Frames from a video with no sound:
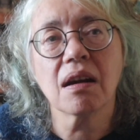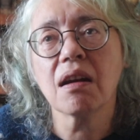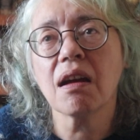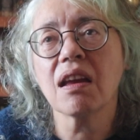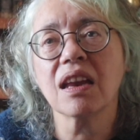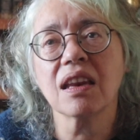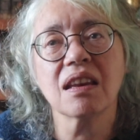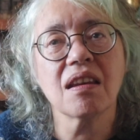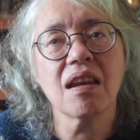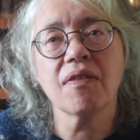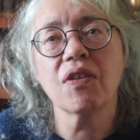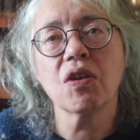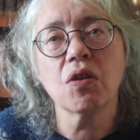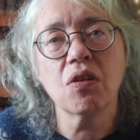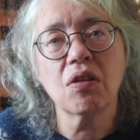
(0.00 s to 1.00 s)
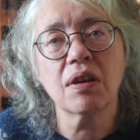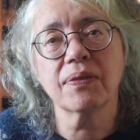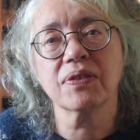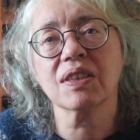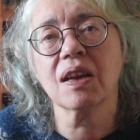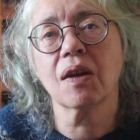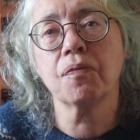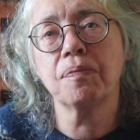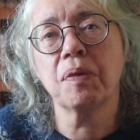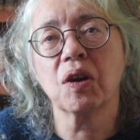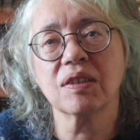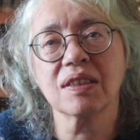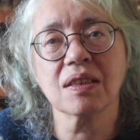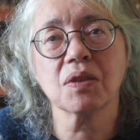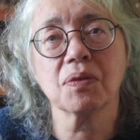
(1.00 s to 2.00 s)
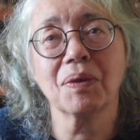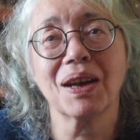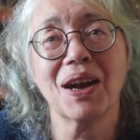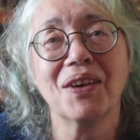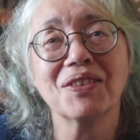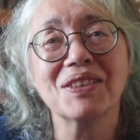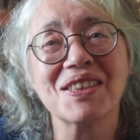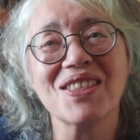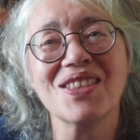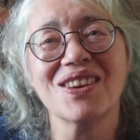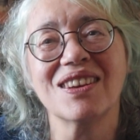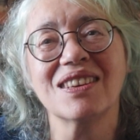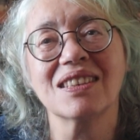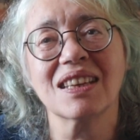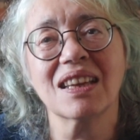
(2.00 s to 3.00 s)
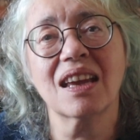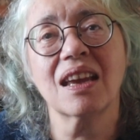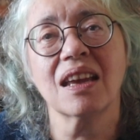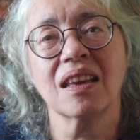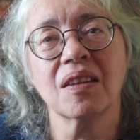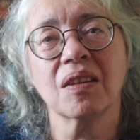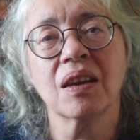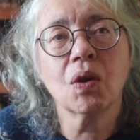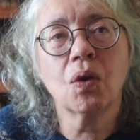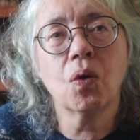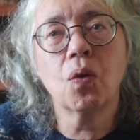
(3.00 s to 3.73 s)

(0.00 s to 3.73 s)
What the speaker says: I had never heard of snuff boxes when I was 13.